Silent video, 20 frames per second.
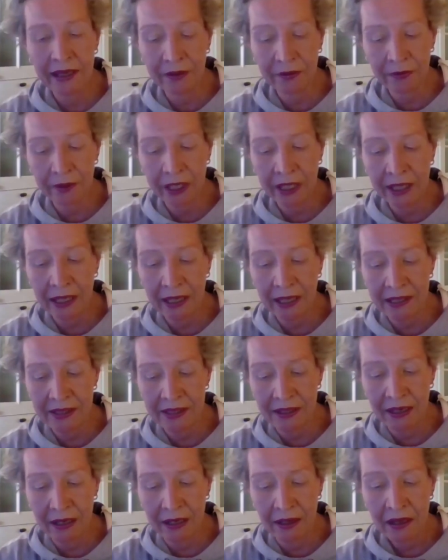agree, and
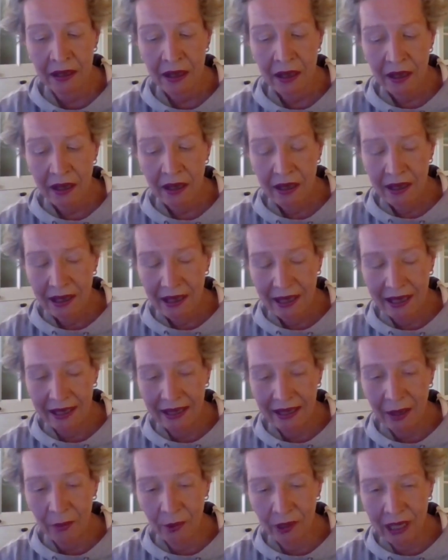
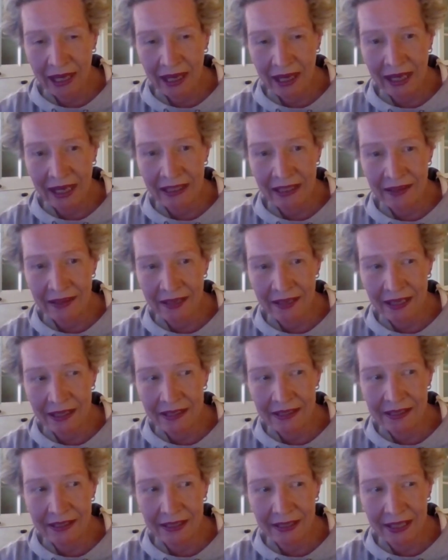I would add
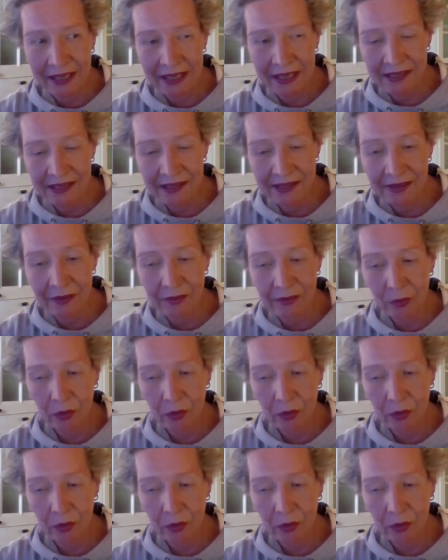that yes.